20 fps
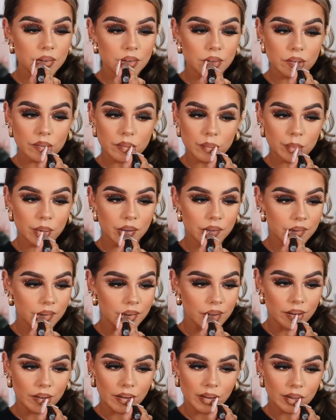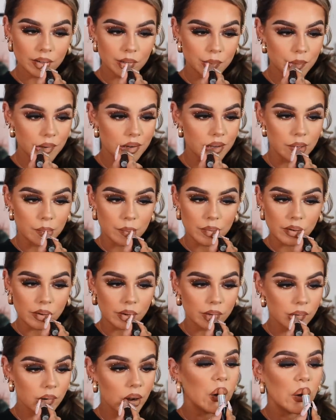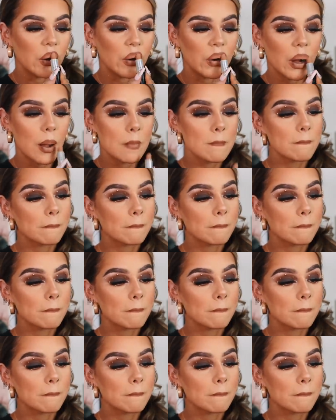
It's just the best color, just put it in the middle. Oh,